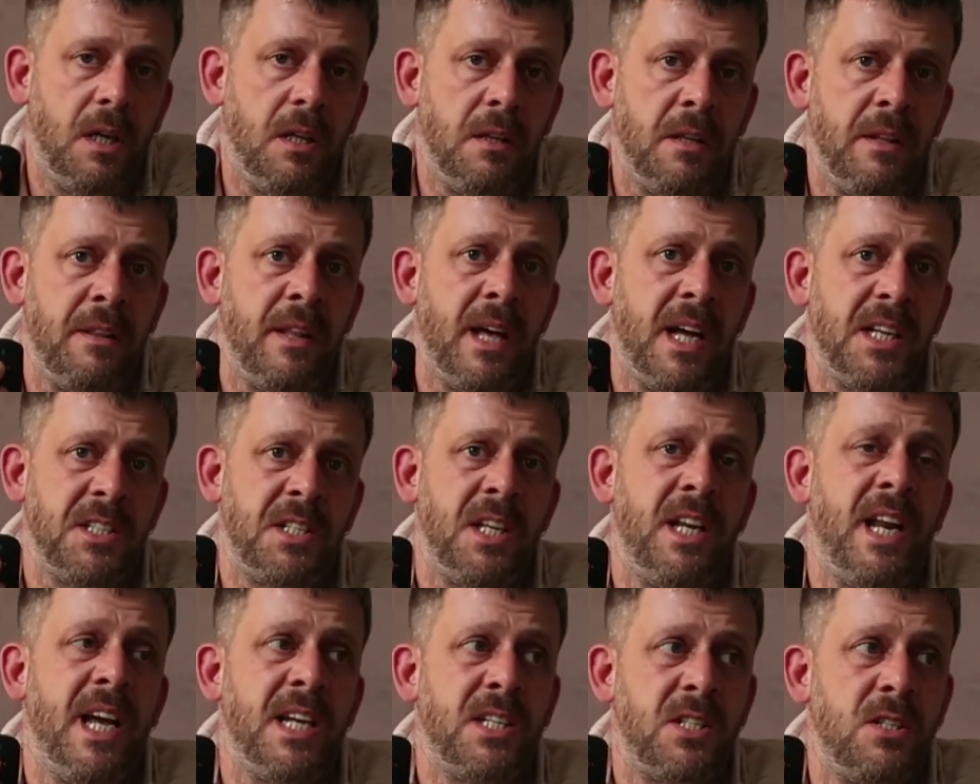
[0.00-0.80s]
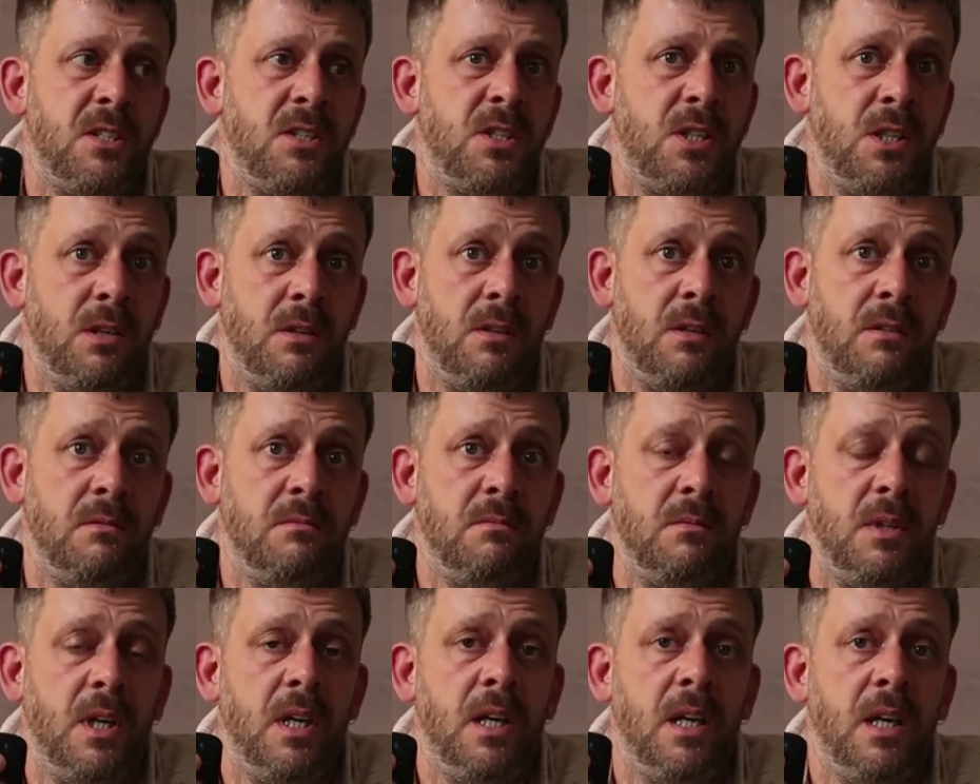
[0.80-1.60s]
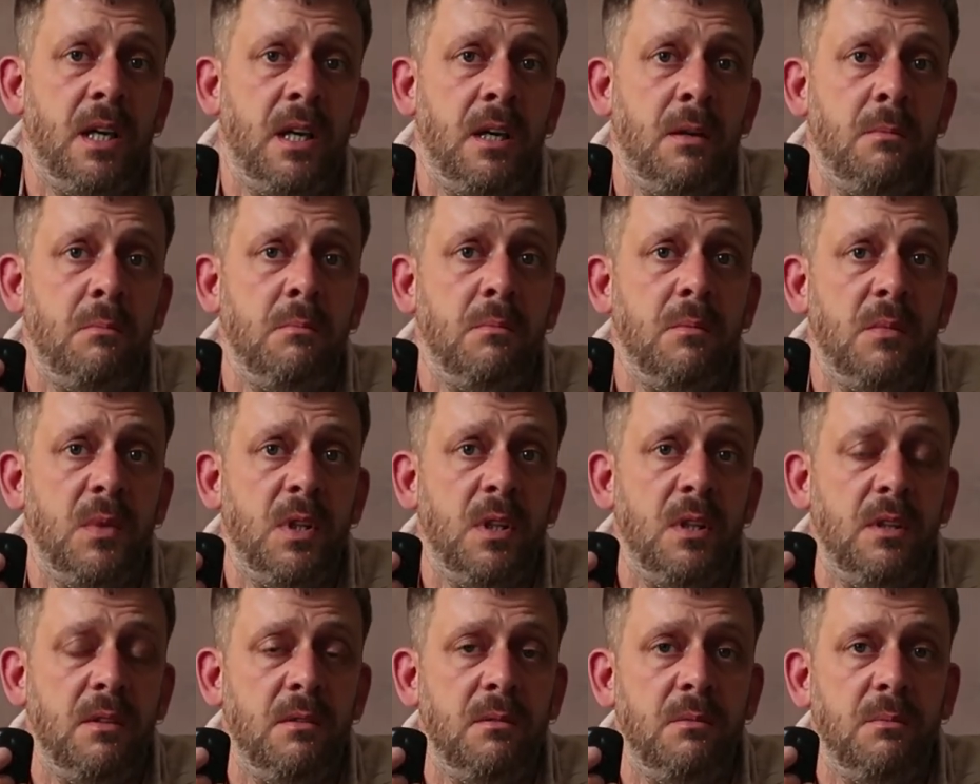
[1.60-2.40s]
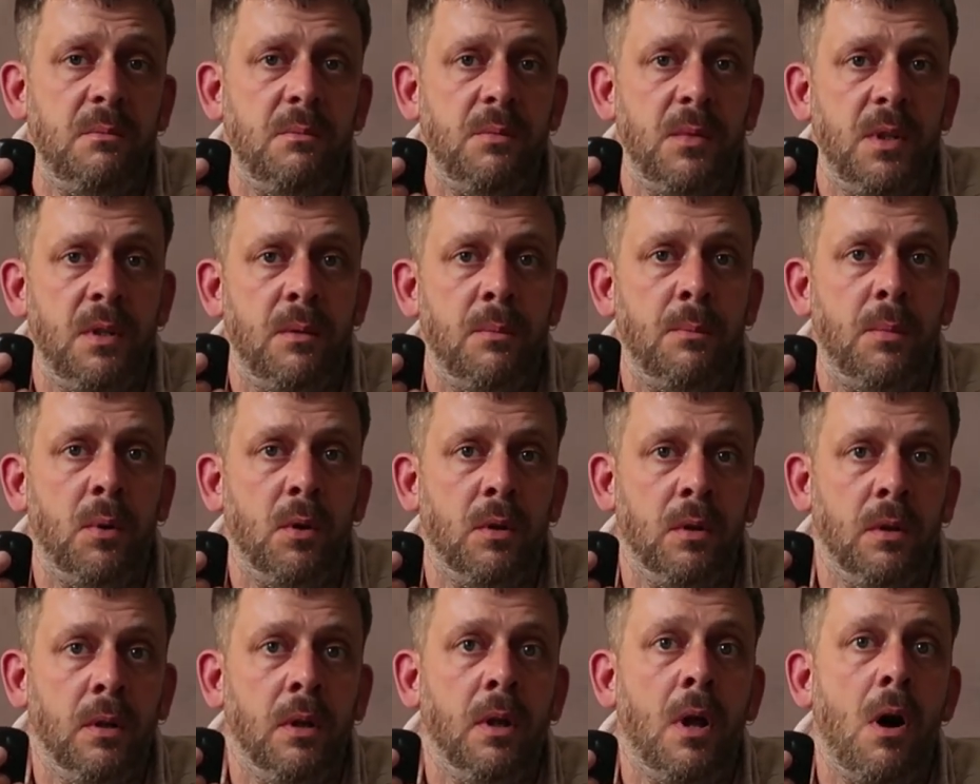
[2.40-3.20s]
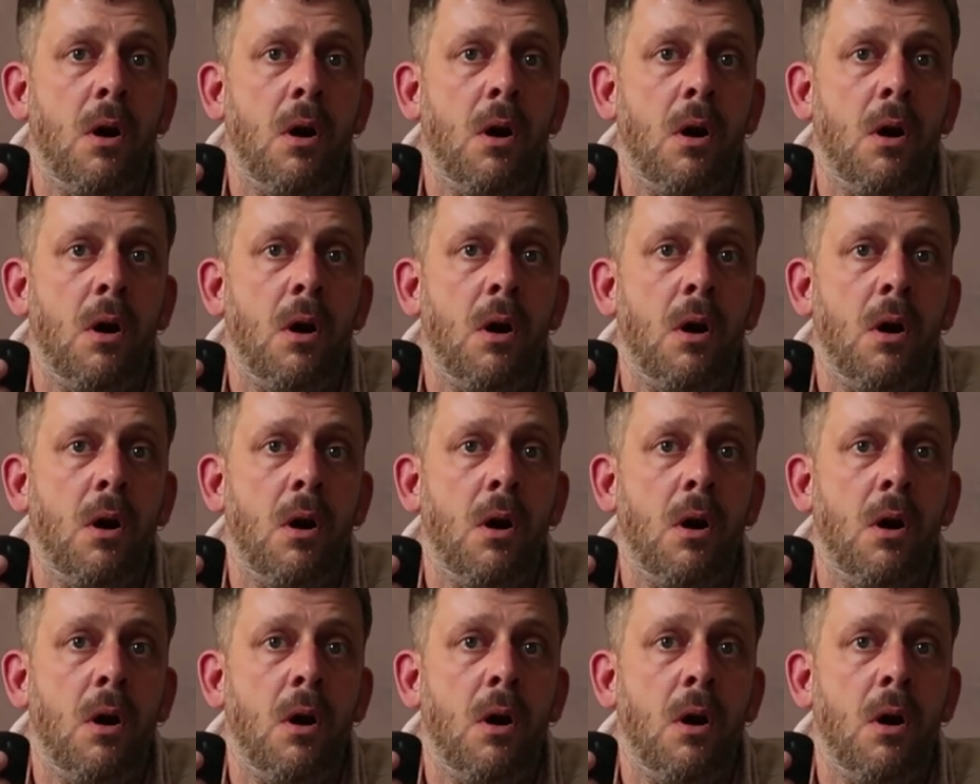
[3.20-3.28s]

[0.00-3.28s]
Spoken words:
and then that's in essence doing the button